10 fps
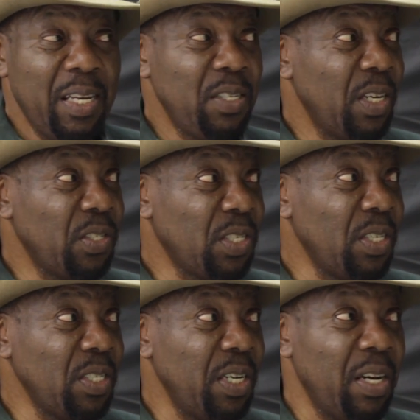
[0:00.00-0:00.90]
And he just
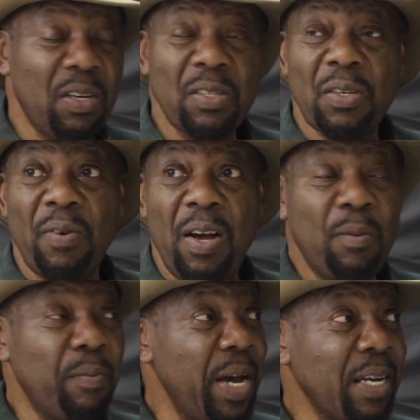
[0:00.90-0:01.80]
stood there, looked
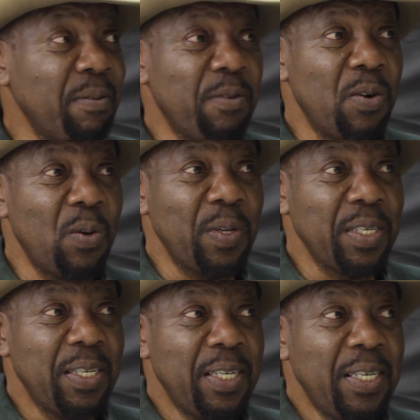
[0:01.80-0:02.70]
around back and
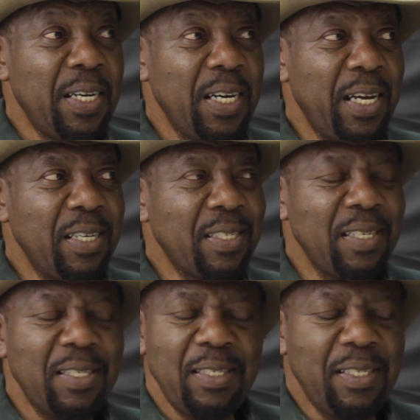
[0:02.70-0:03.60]
forward. And I
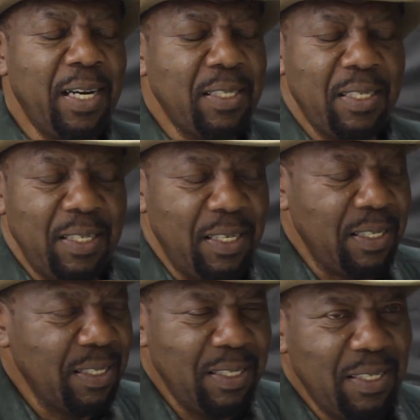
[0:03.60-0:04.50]
said, not
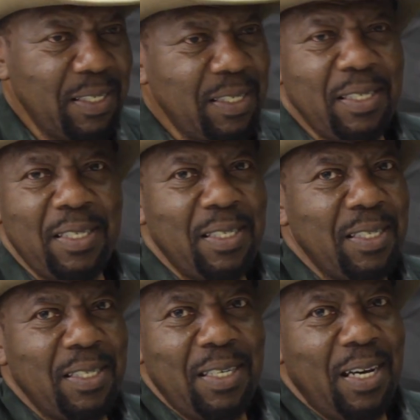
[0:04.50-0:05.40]
today.
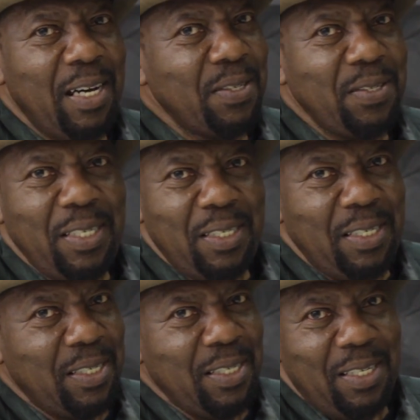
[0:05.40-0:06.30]
I don't
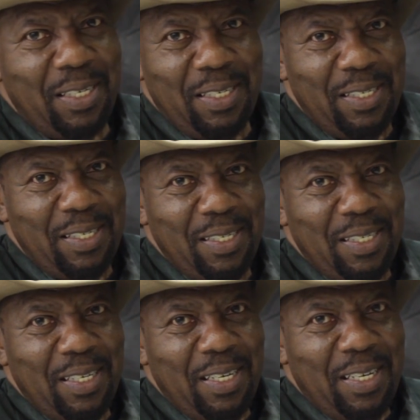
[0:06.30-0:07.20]
need this today.
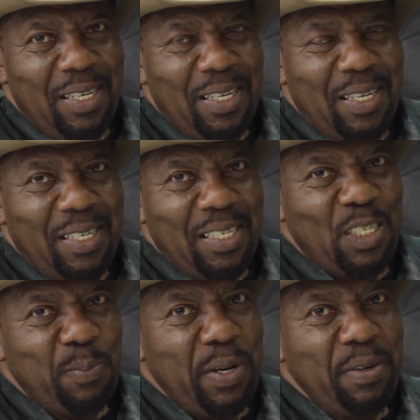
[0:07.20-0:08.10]

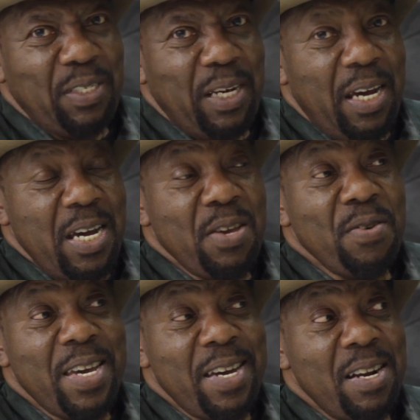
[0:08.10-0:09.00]
The Spirit said,
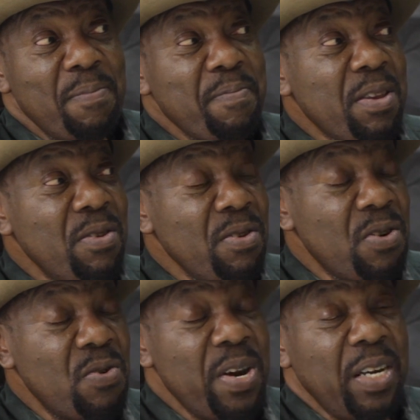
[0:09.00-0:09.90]
you get up and
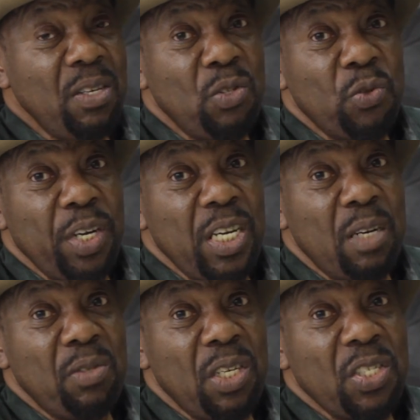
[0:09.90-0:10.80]
you go and you treat
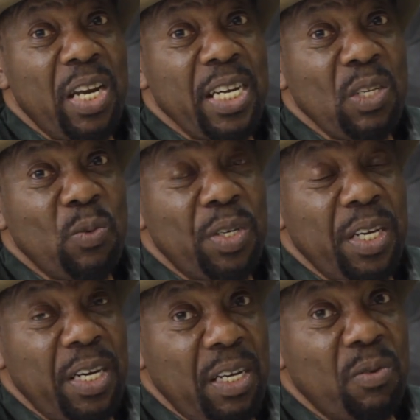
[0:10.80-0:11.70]
him just like you
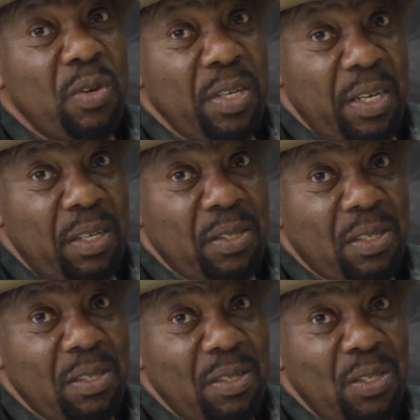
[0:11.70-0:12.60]
would anyone
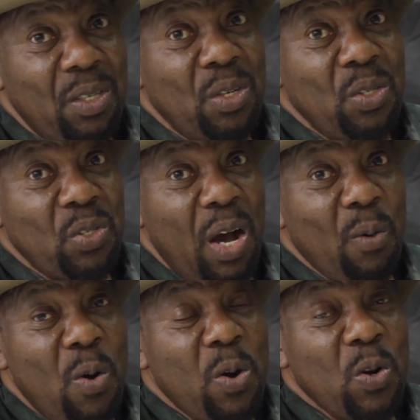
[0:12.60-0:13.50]
else.
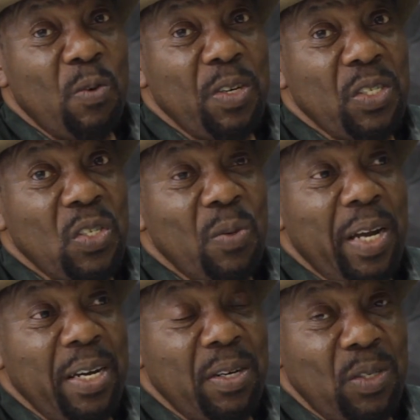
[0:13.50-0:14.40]
So I walk over to
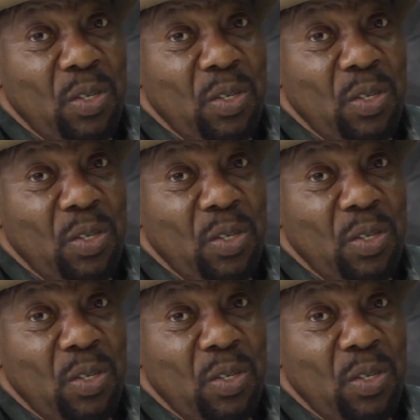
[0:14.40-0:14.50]
him and I